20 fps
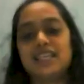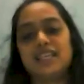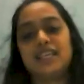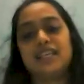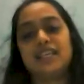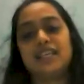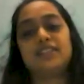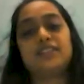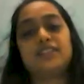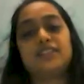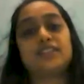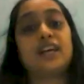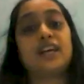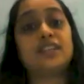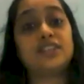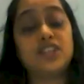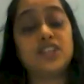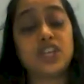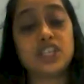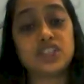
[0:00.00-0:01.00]
it
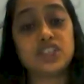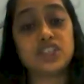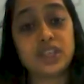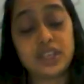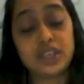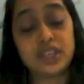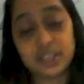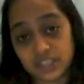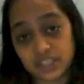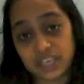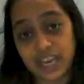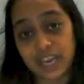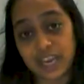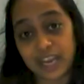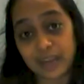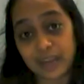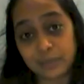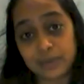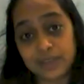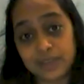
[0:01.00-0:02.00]
starts changing a
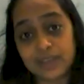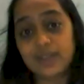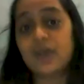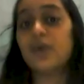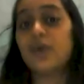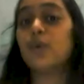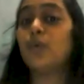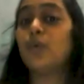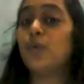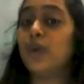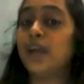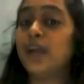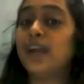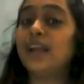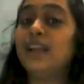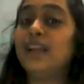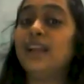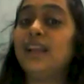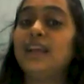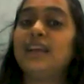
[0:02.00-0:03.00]
shape.
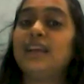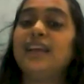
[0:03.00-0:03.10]
Well,